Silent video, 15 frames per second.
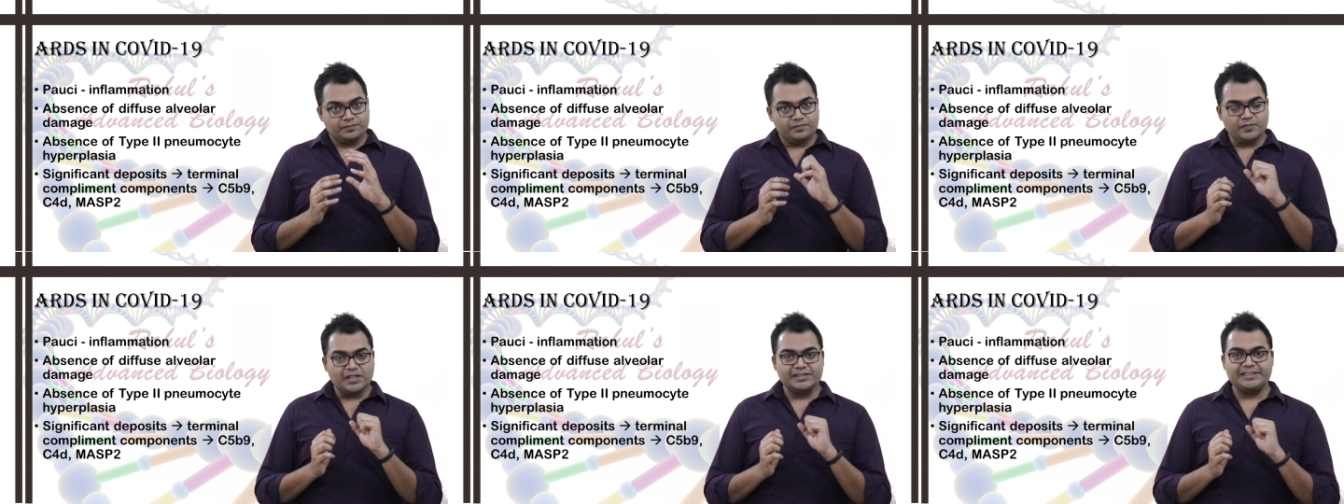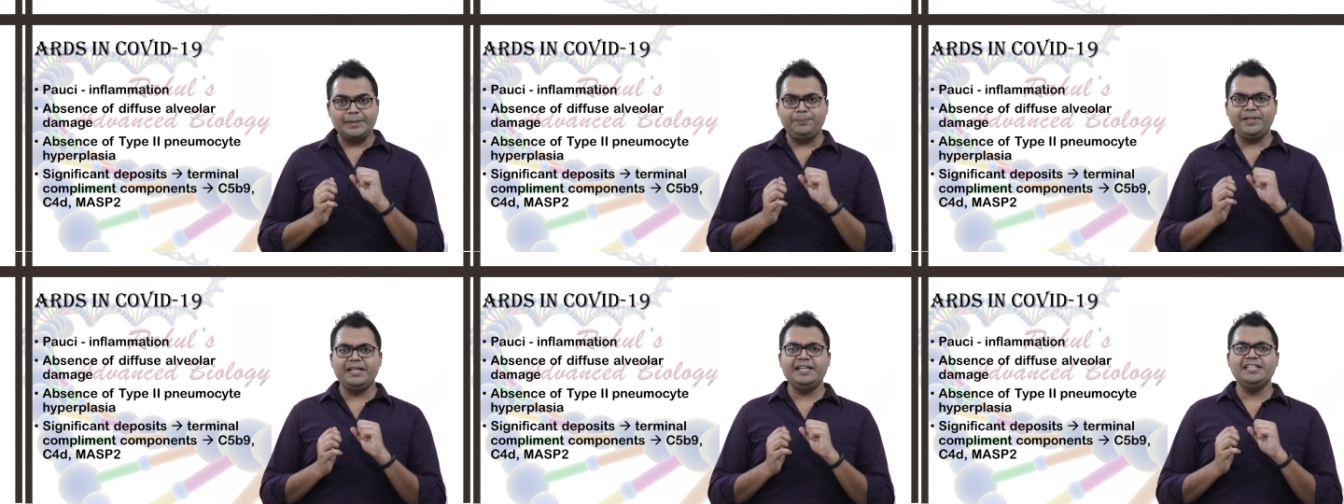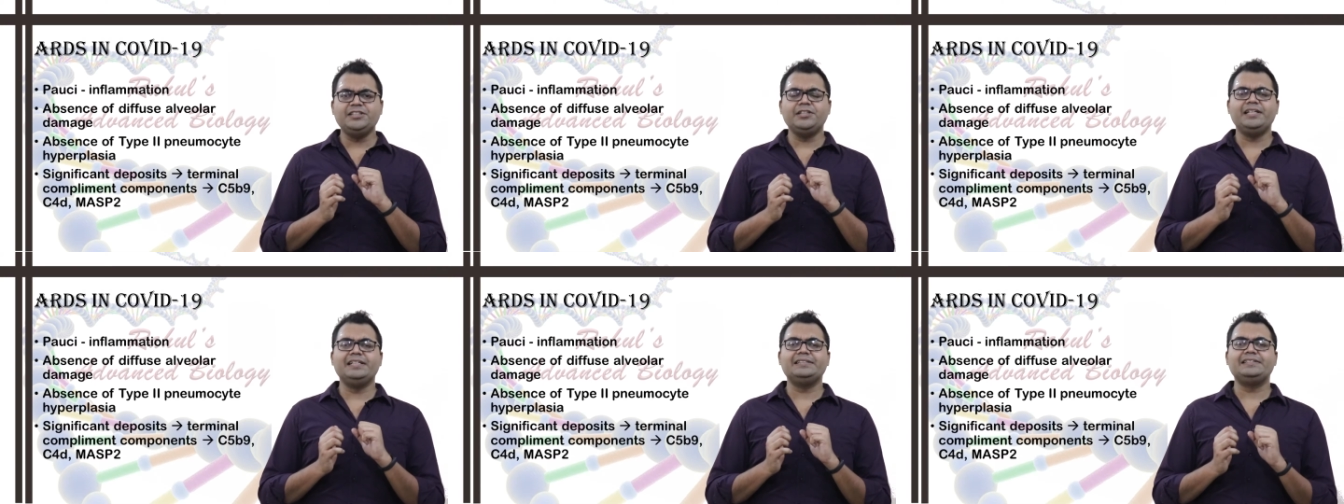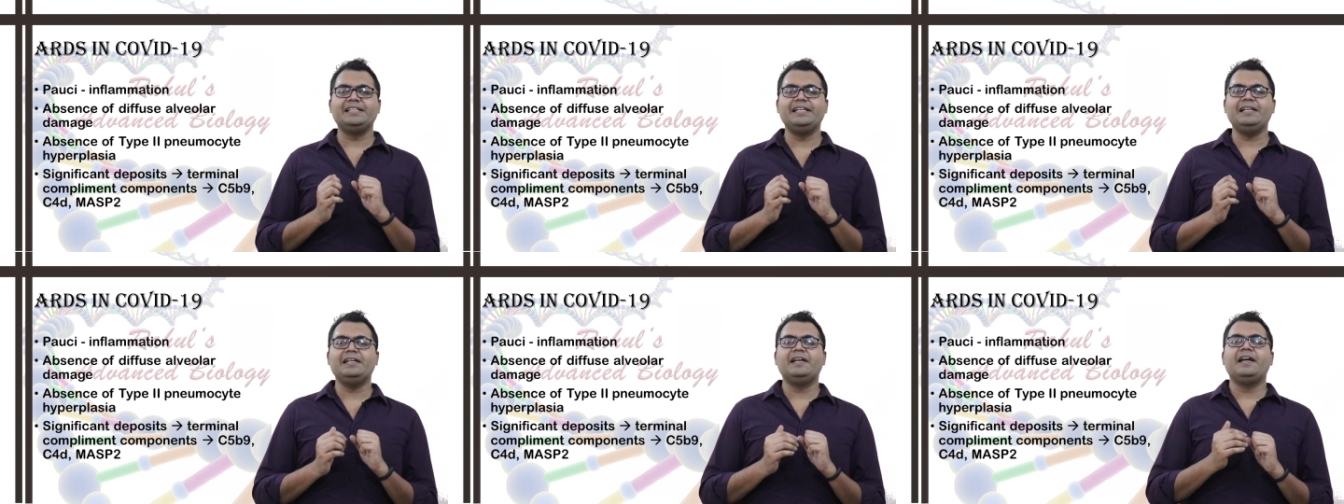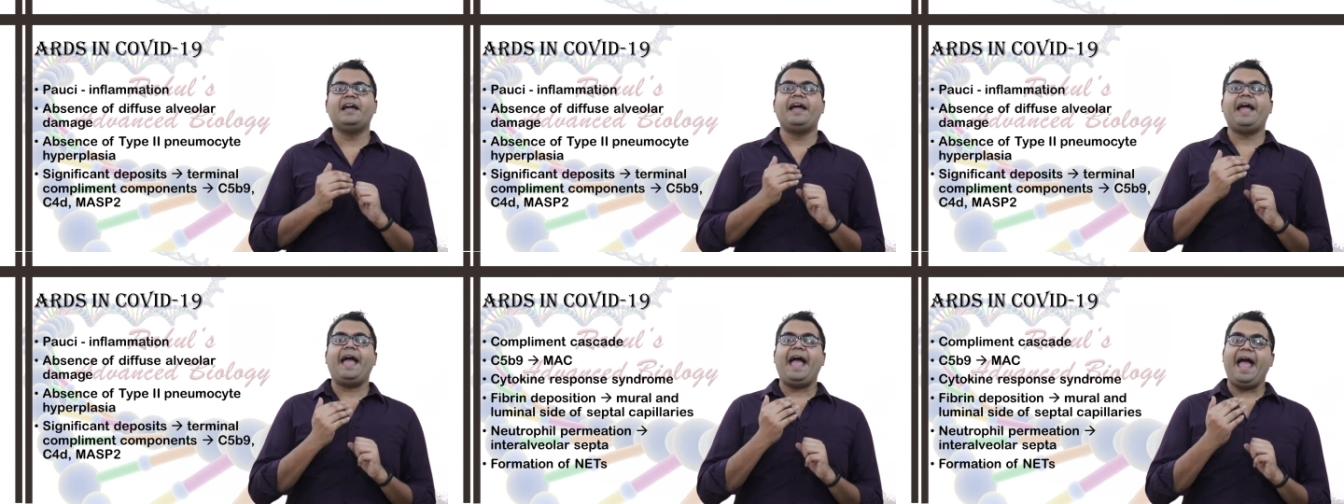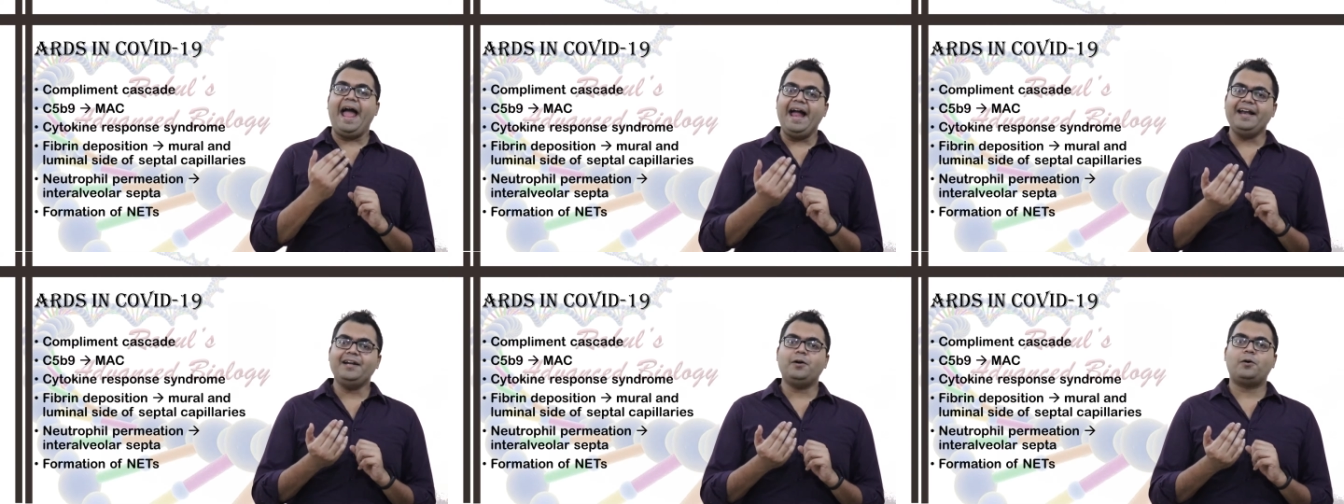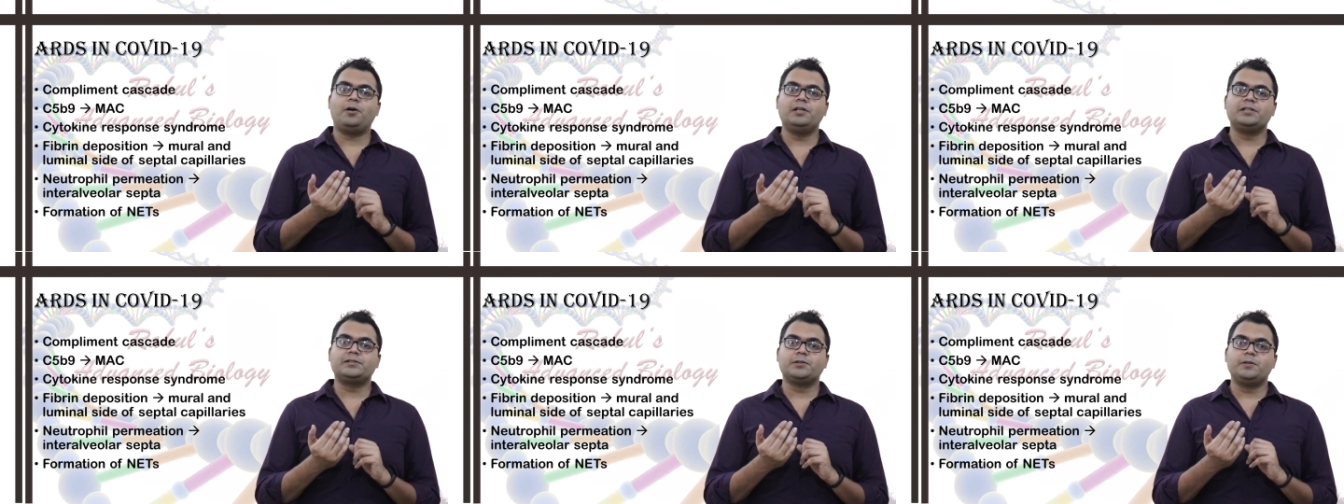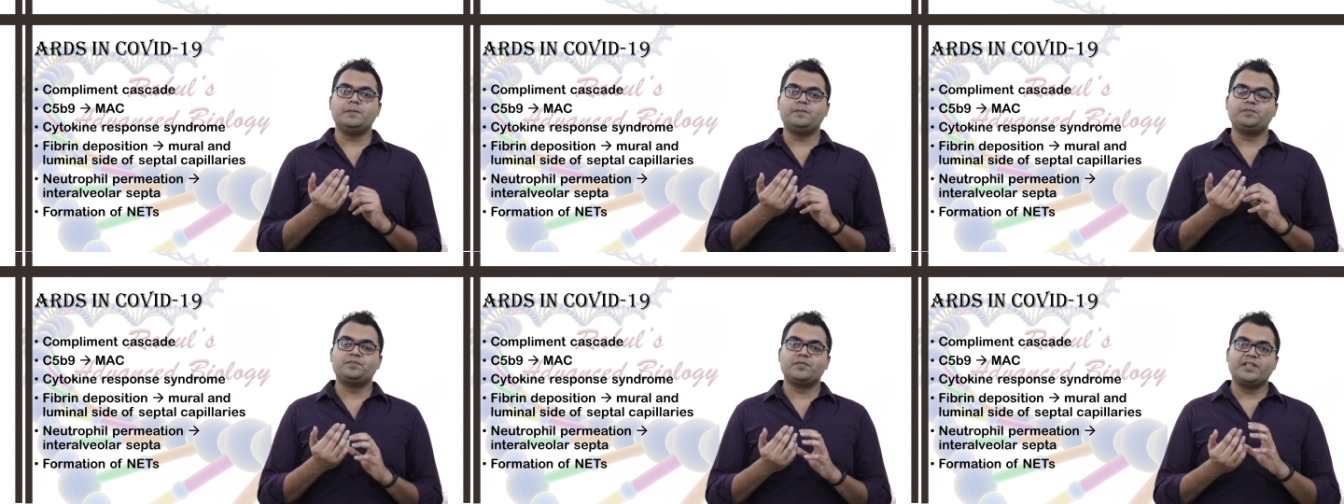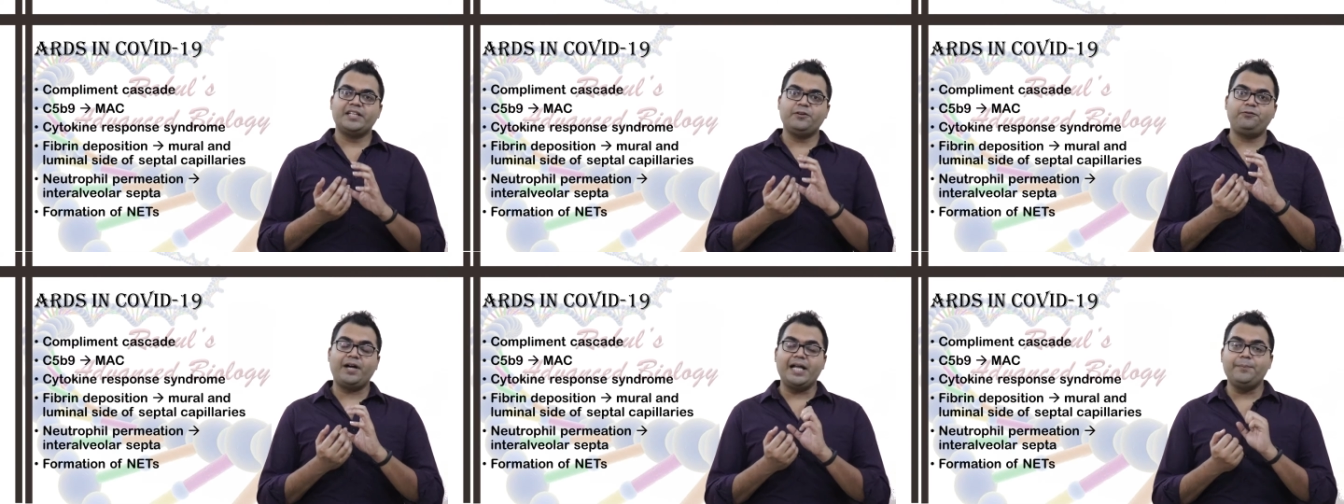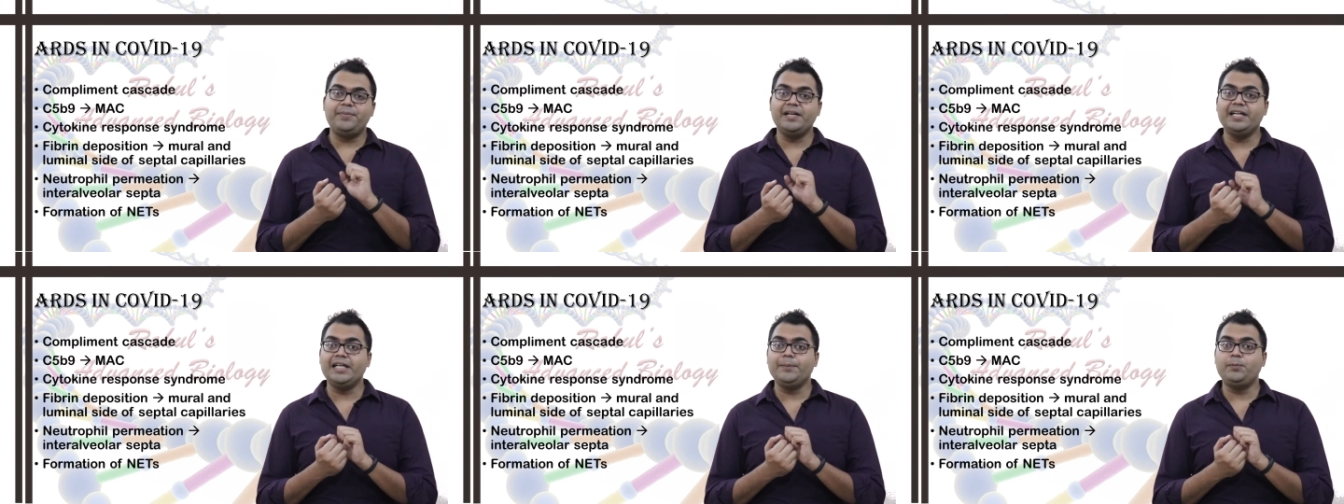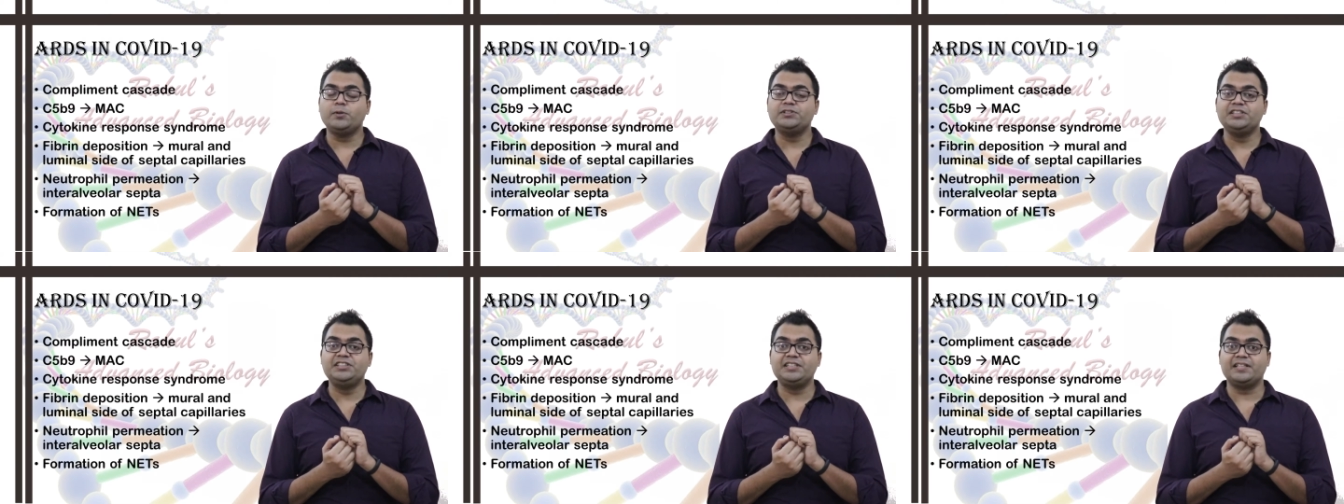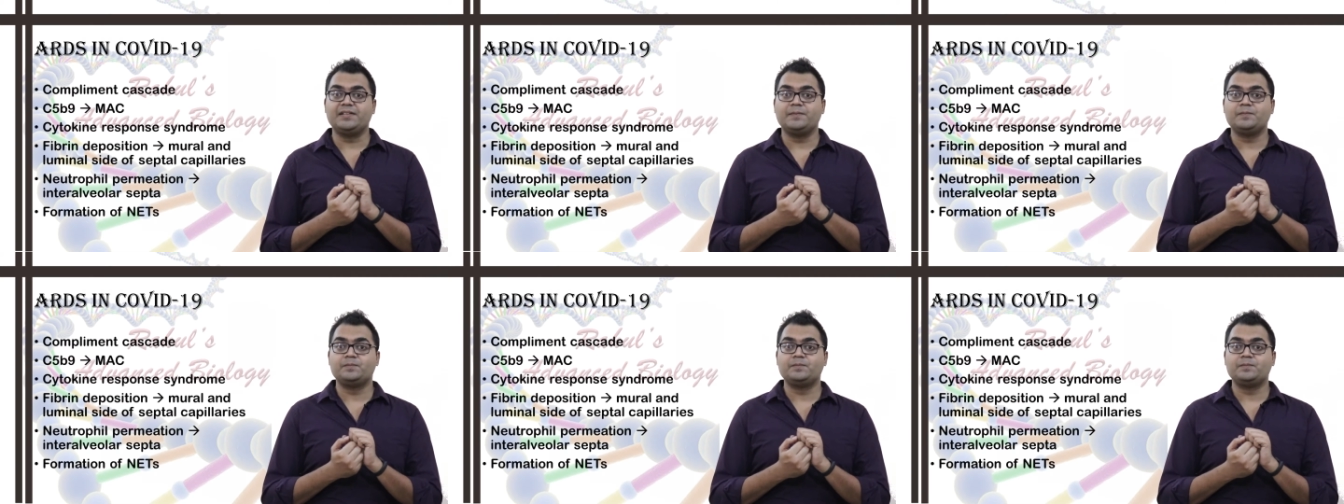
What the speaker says: septal injury is seen, and also the fibrin deposition